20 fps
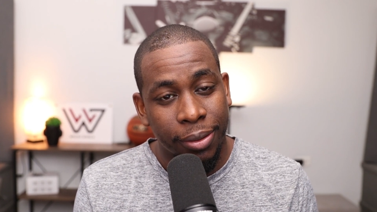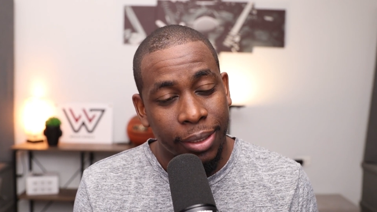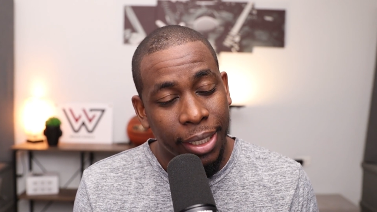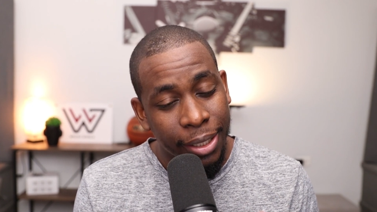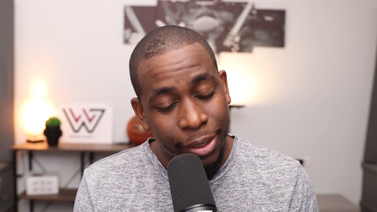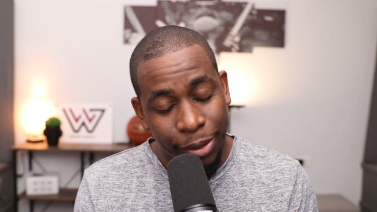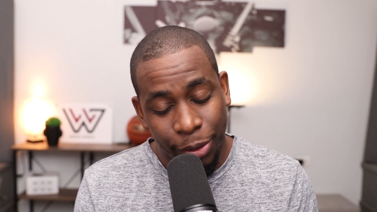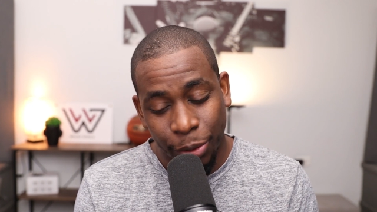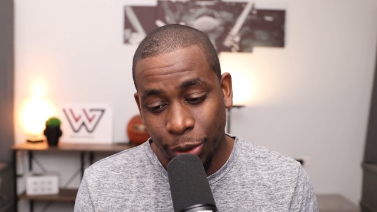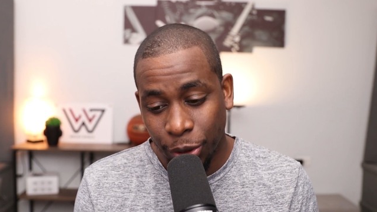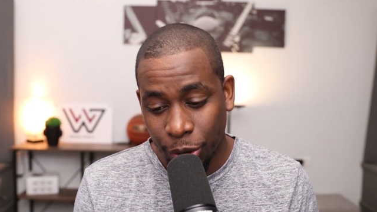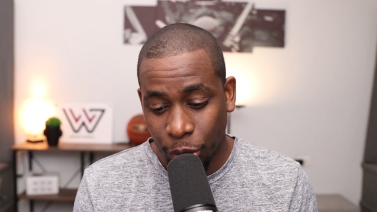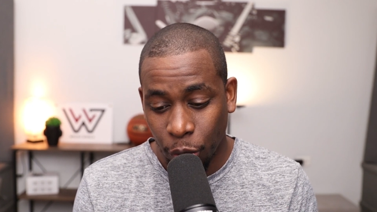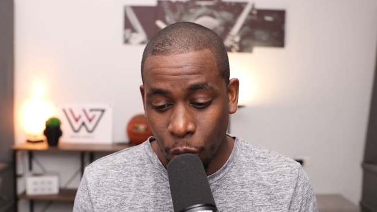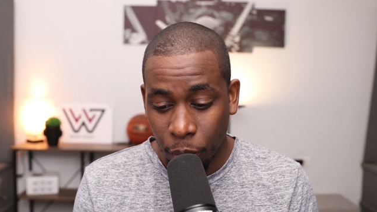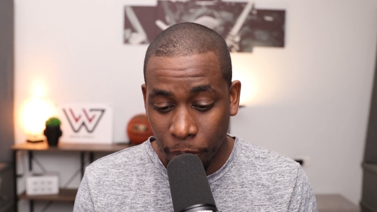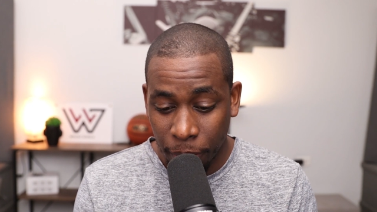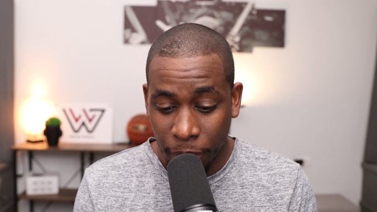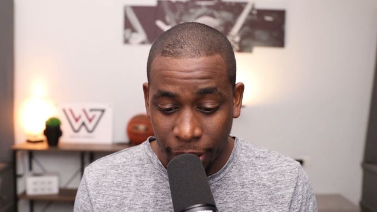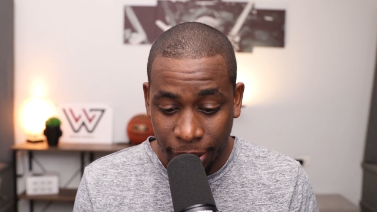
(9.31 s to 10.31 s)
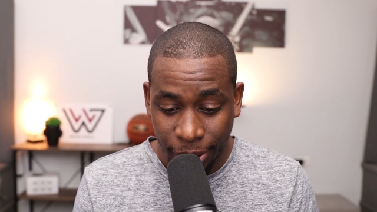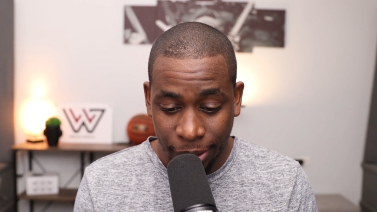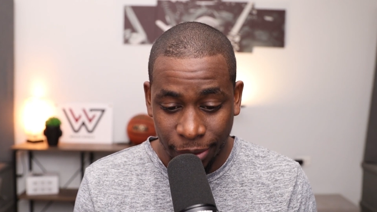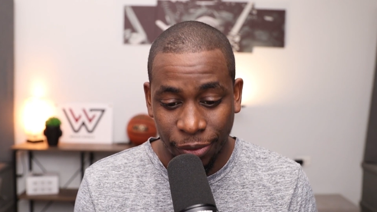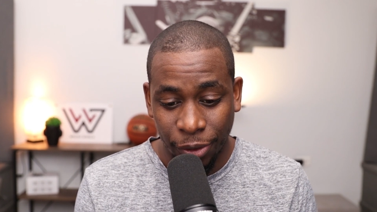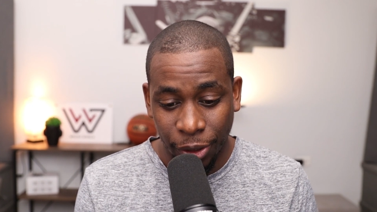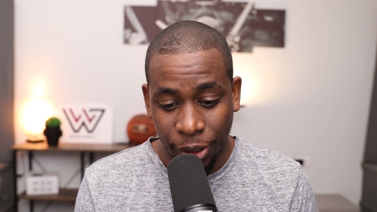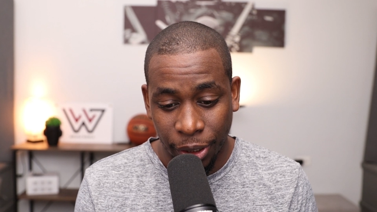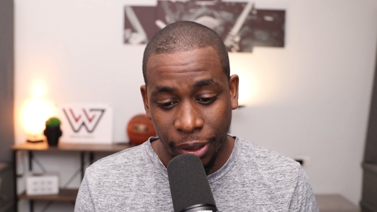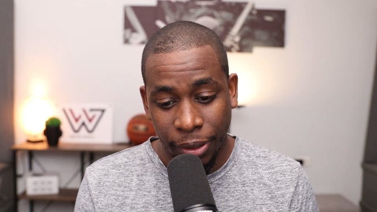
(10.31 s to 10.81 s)
Thank you so
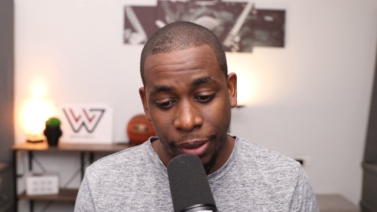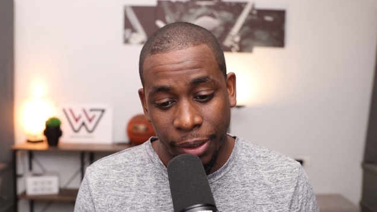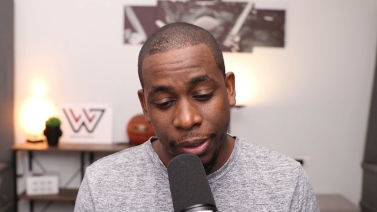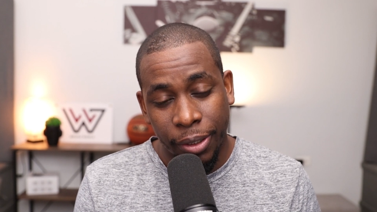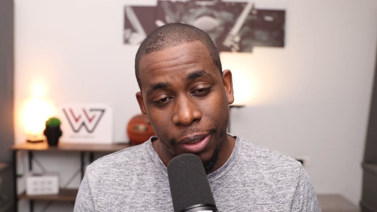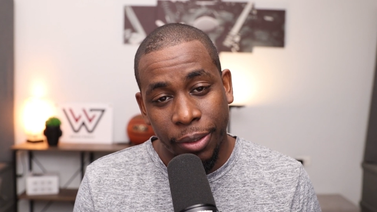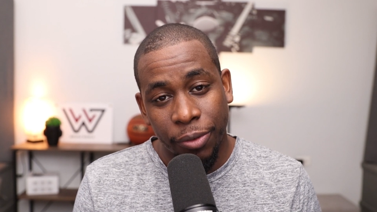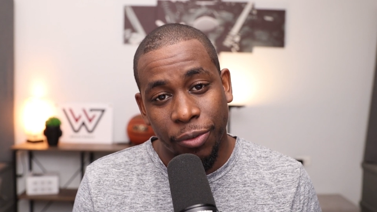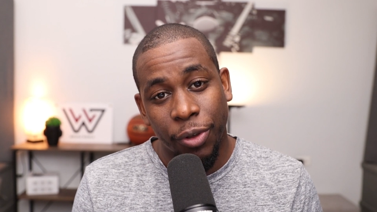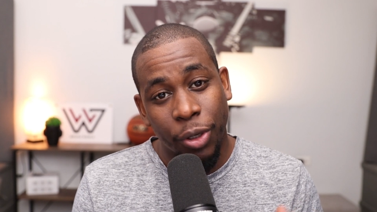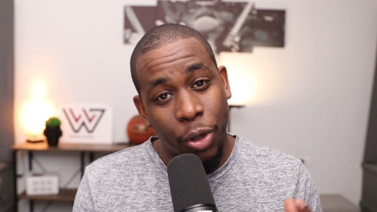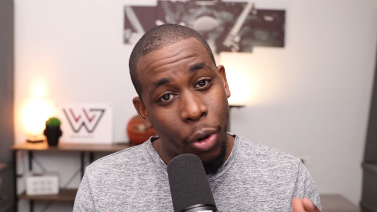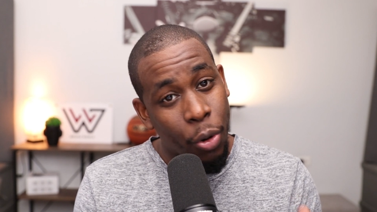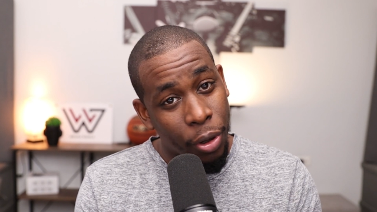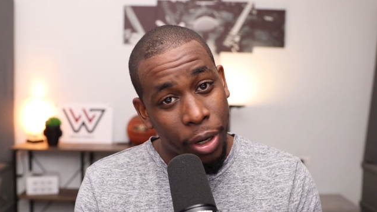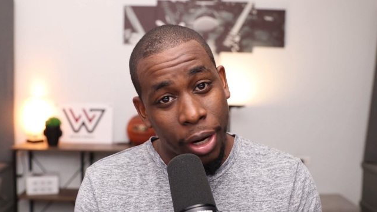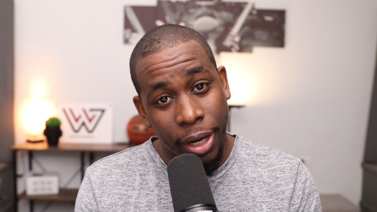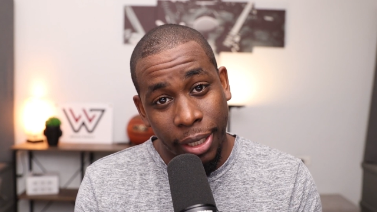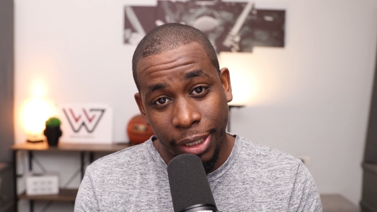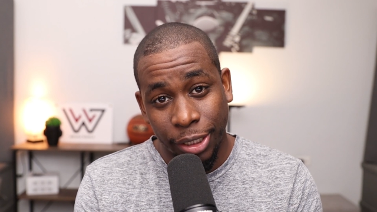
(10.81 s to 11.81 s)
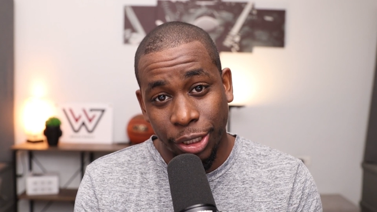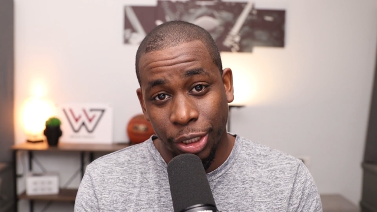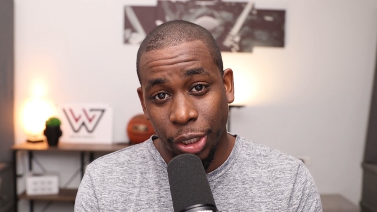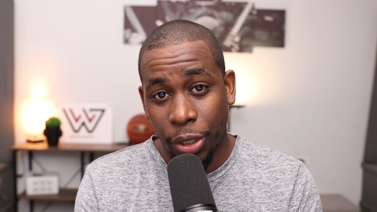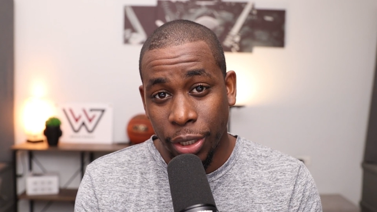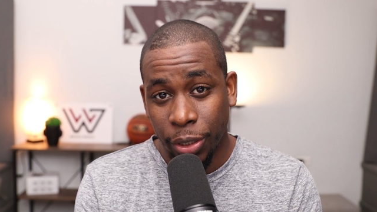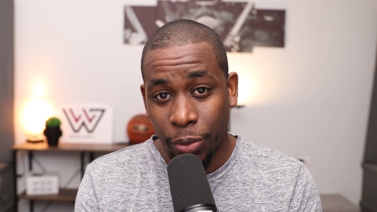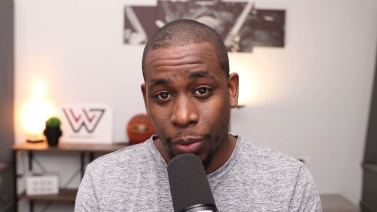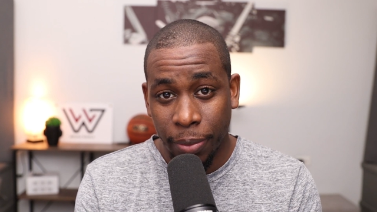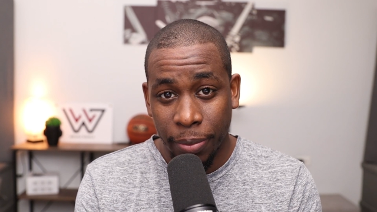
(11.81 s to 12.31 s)
much for going on this
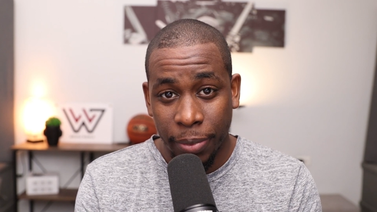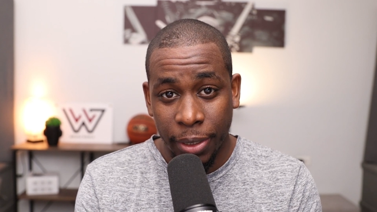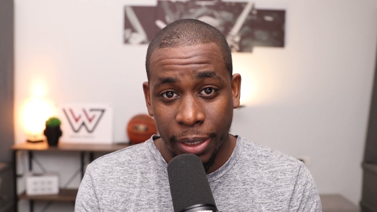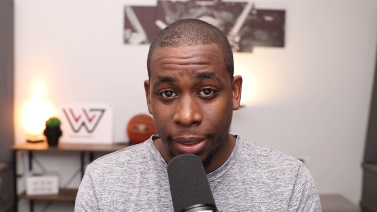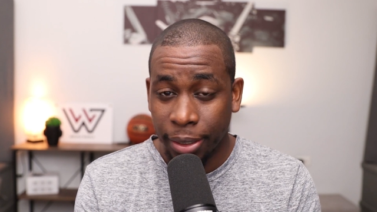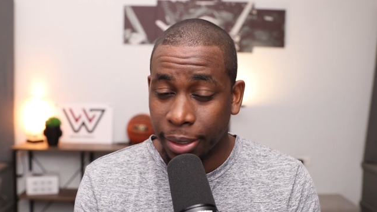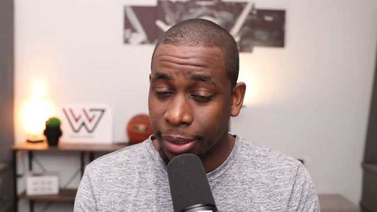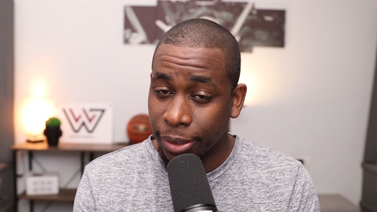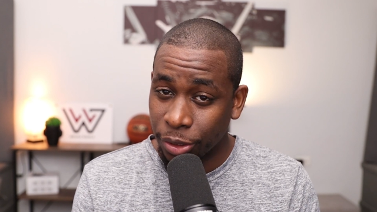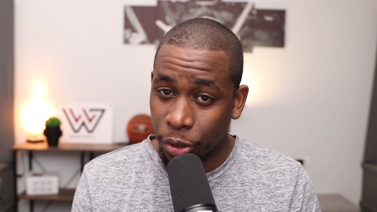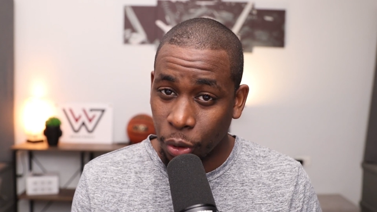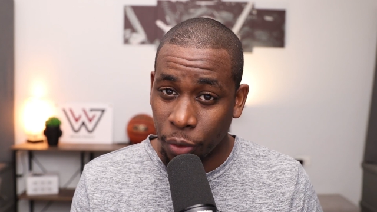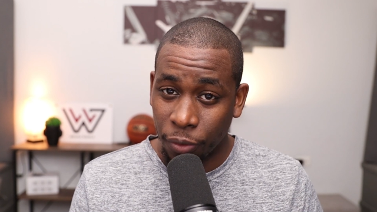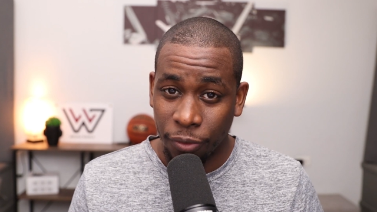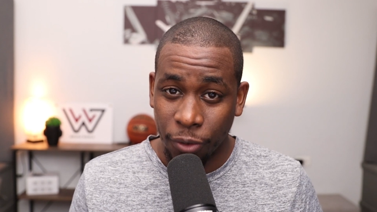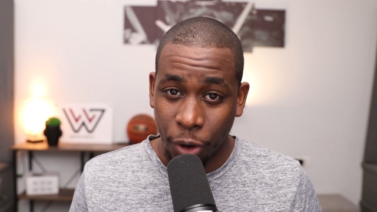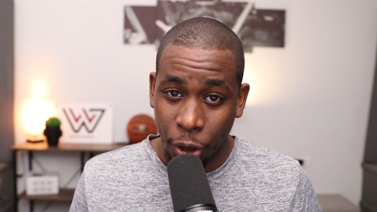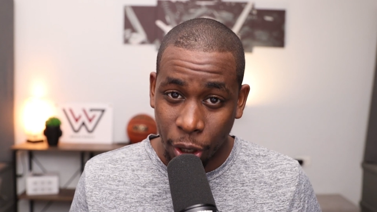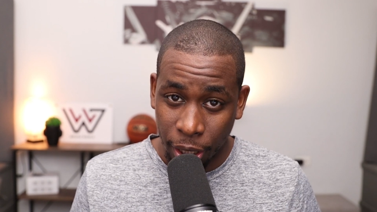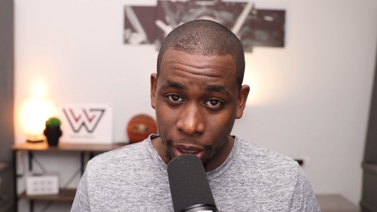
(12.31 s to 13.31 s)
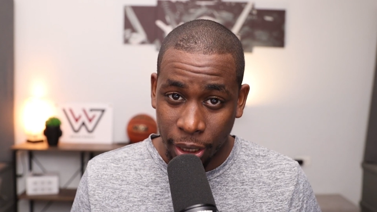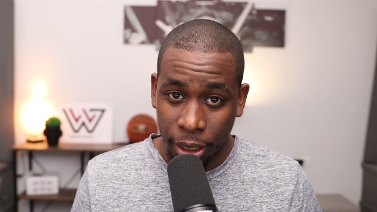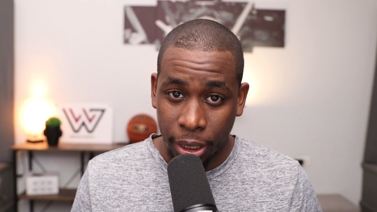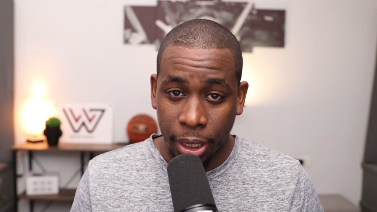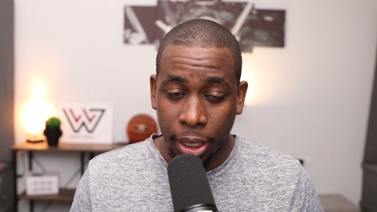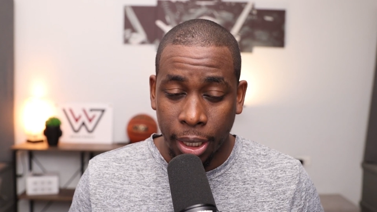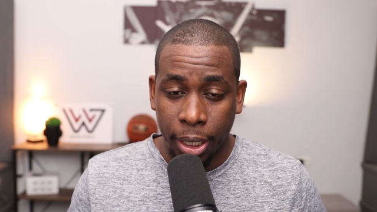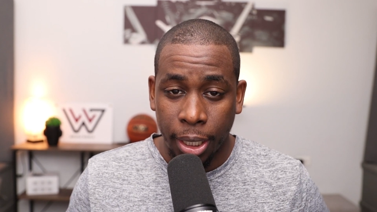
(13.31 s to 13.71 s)
journey with me so far.